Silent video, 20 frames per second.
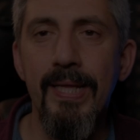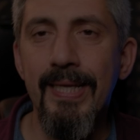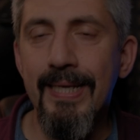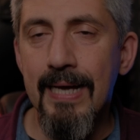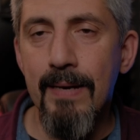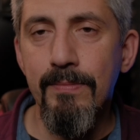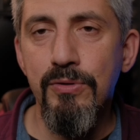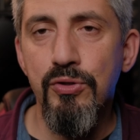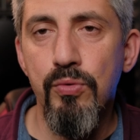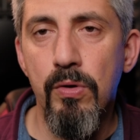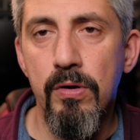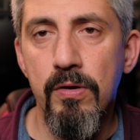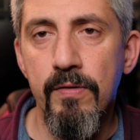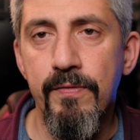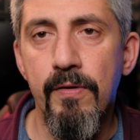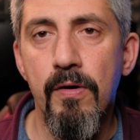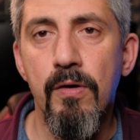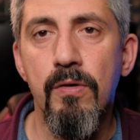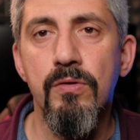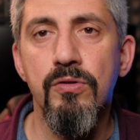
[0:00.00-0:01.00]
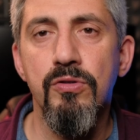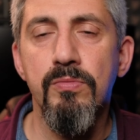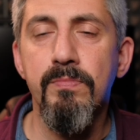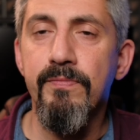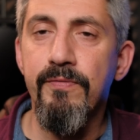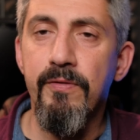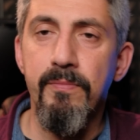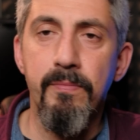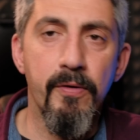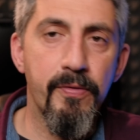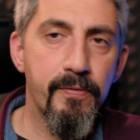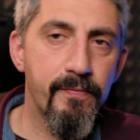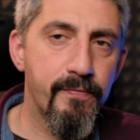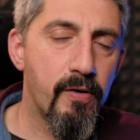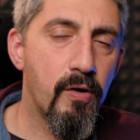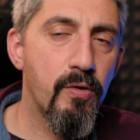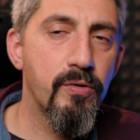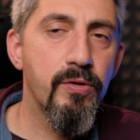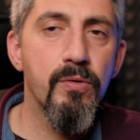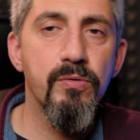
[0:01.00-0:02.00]
it comes to autofocus for both
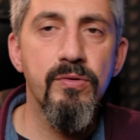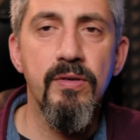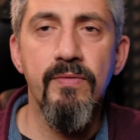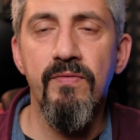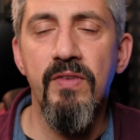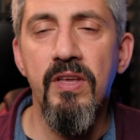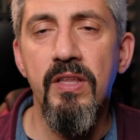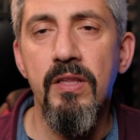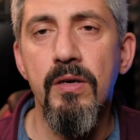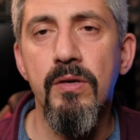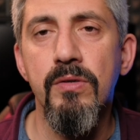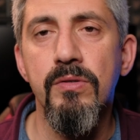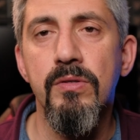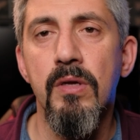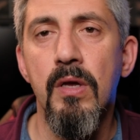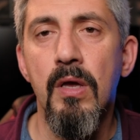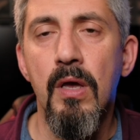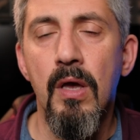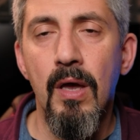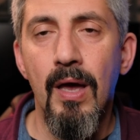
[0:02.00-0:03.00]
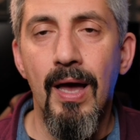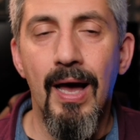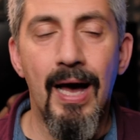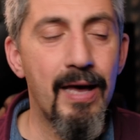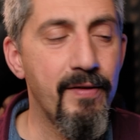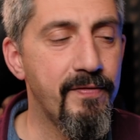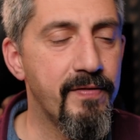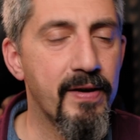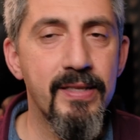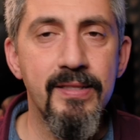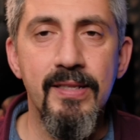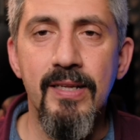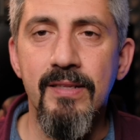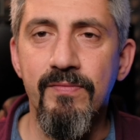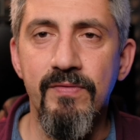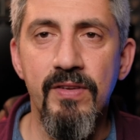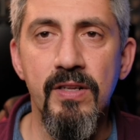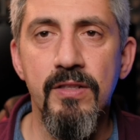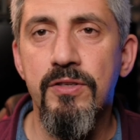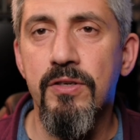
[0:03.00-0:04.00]
photos and videos, I find that
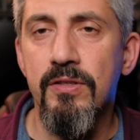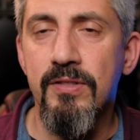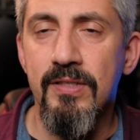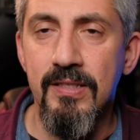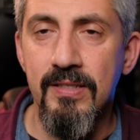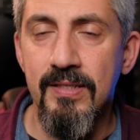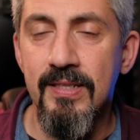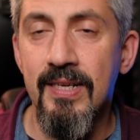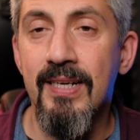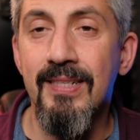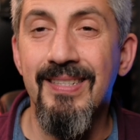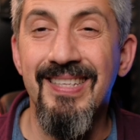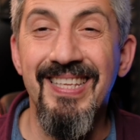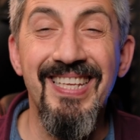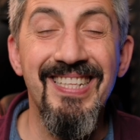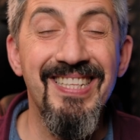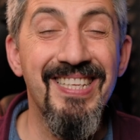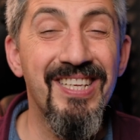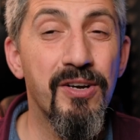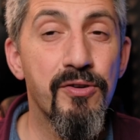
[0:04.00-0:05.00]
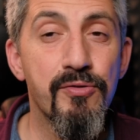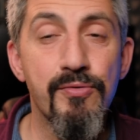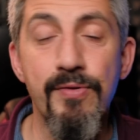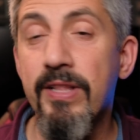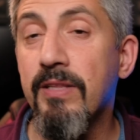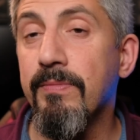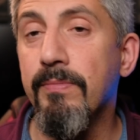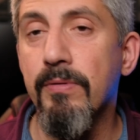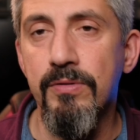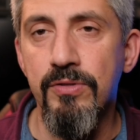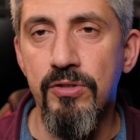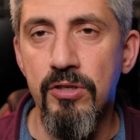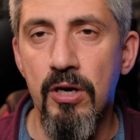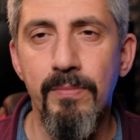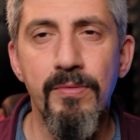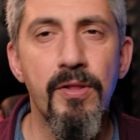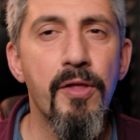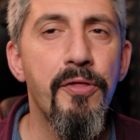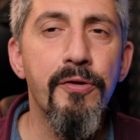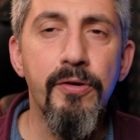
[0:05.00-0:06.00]
Viltrox has done an incredible
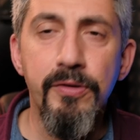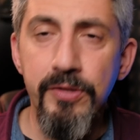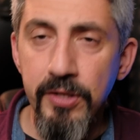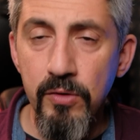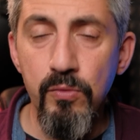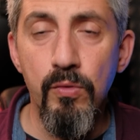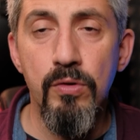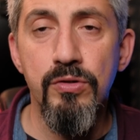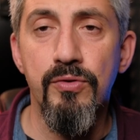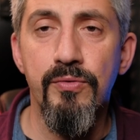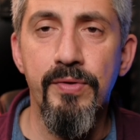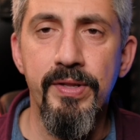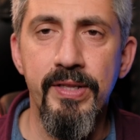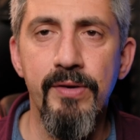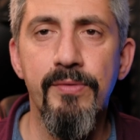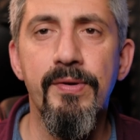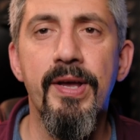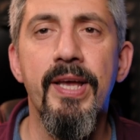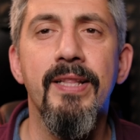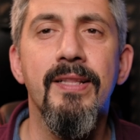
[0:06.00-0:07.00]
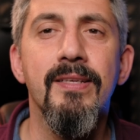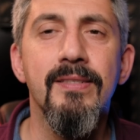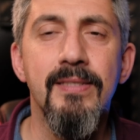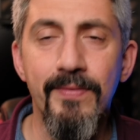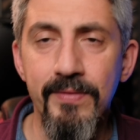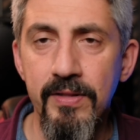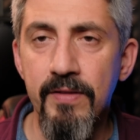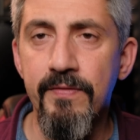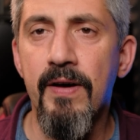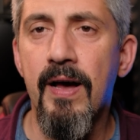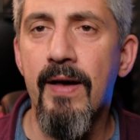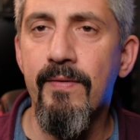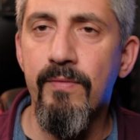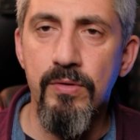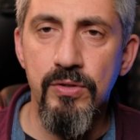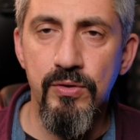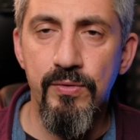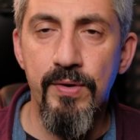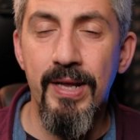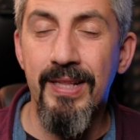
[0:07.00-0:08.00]
job. The 13 was already great, the 75
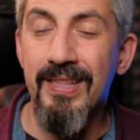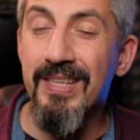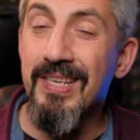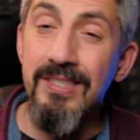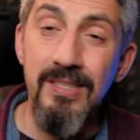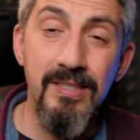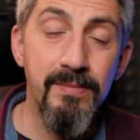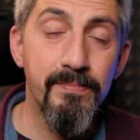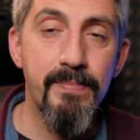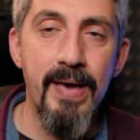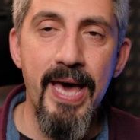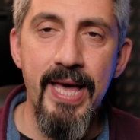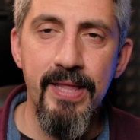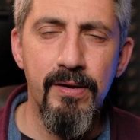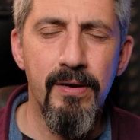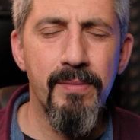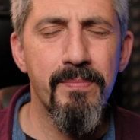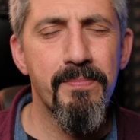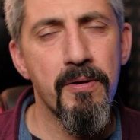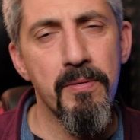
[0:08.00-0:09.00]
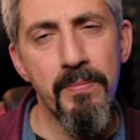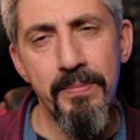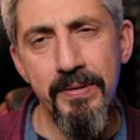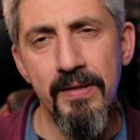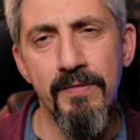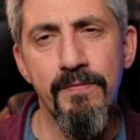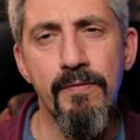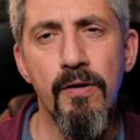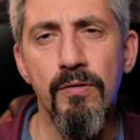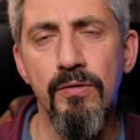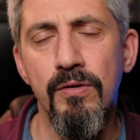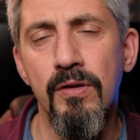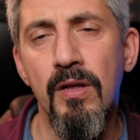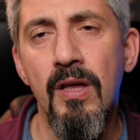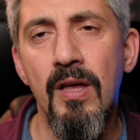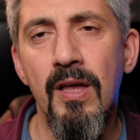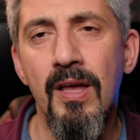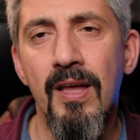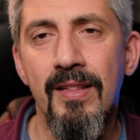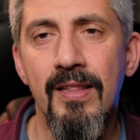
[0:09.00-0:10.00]
was great. This is better, probably the
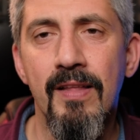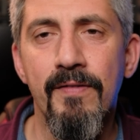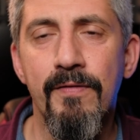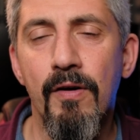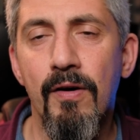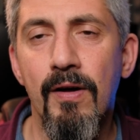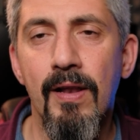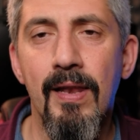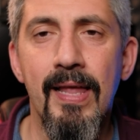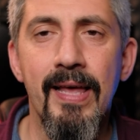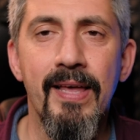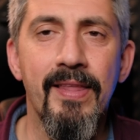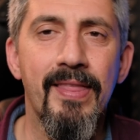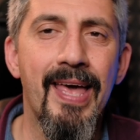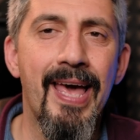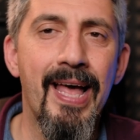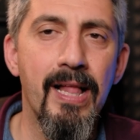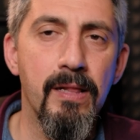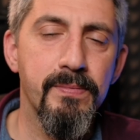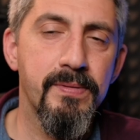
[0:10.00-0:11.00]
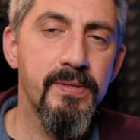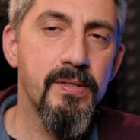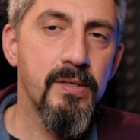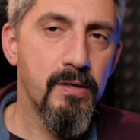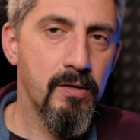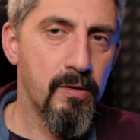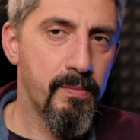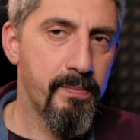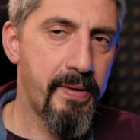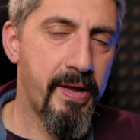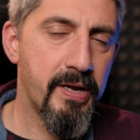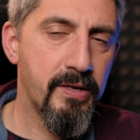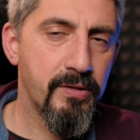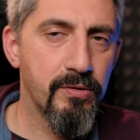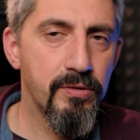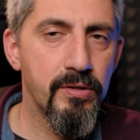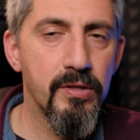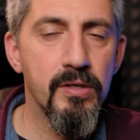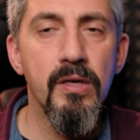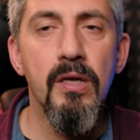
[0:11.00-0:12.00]
focal length helps compared to
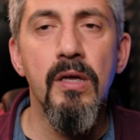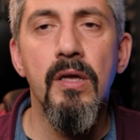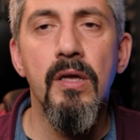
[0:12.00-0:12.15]
the